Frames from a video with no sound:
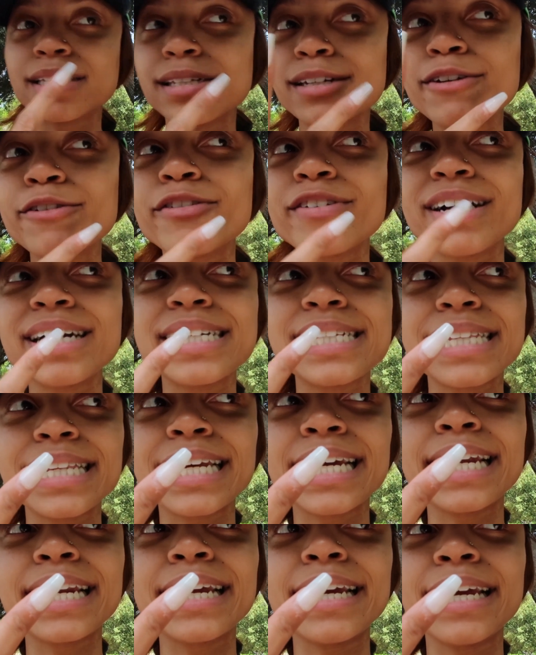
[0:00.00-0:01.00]
too. Two friends
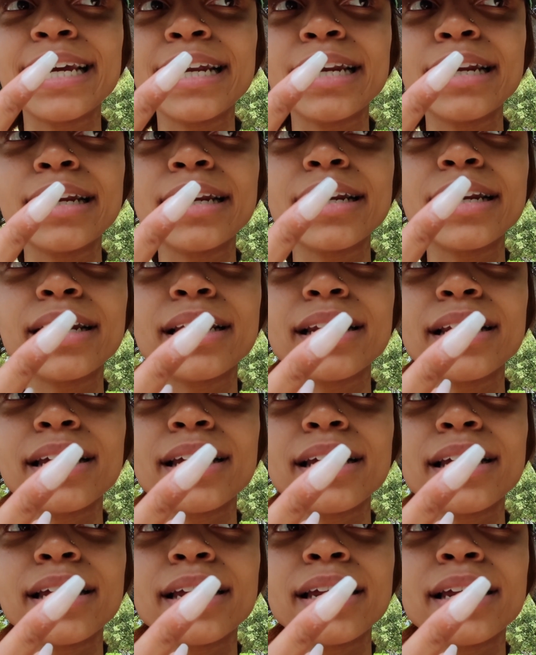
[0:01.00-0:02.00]
landed.
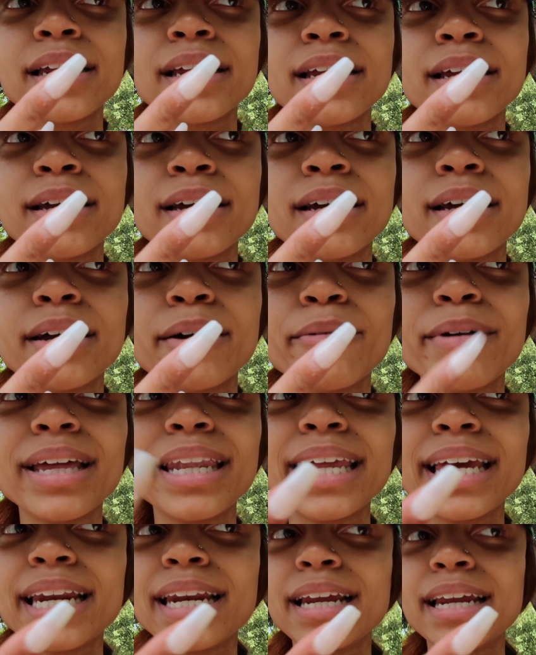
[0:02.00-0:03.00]

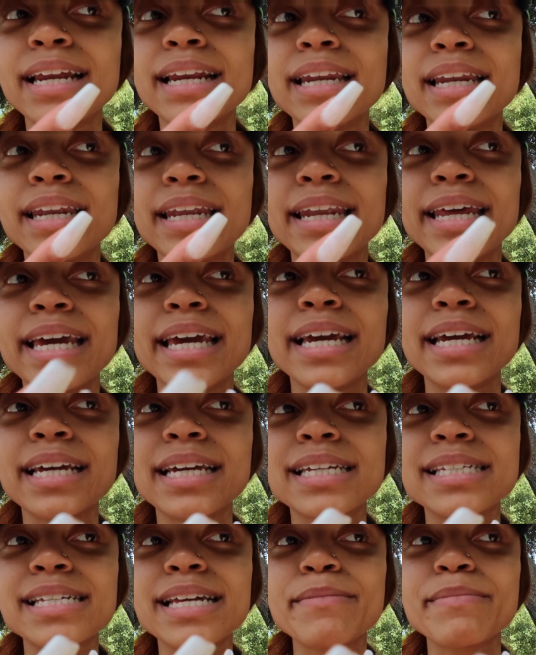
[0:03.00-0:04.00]
One landed late
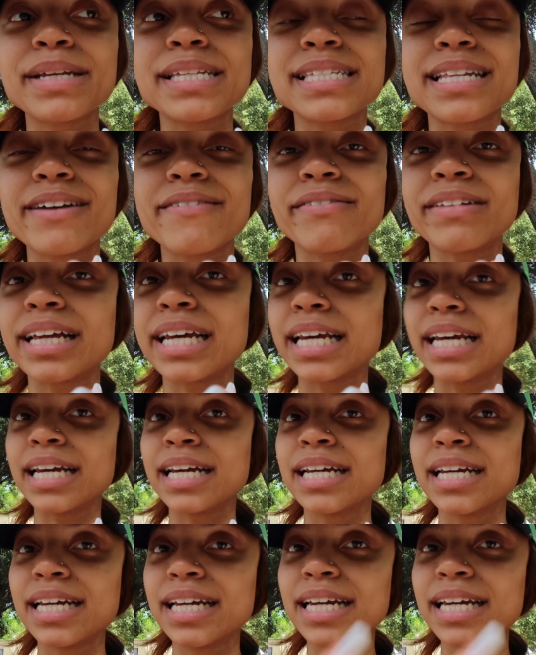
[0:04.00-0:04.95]
because they missed their flight.